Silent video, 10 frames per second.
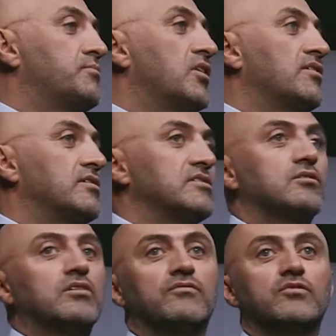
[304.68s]
brother is
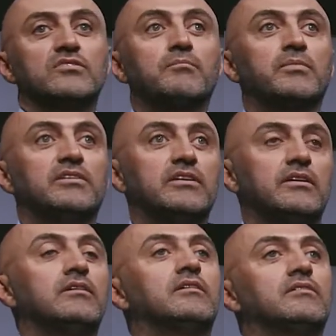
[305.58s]
looking for
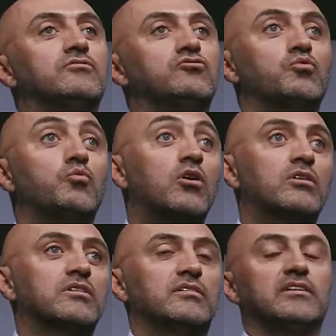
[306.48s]
somebody to
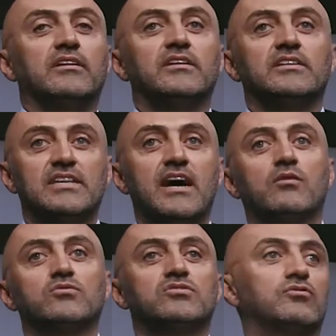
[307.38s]
work in his
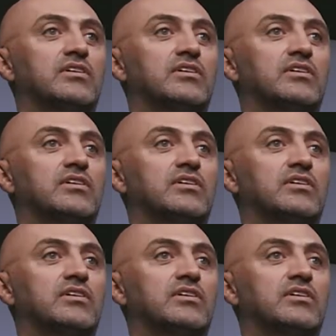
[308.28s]
house to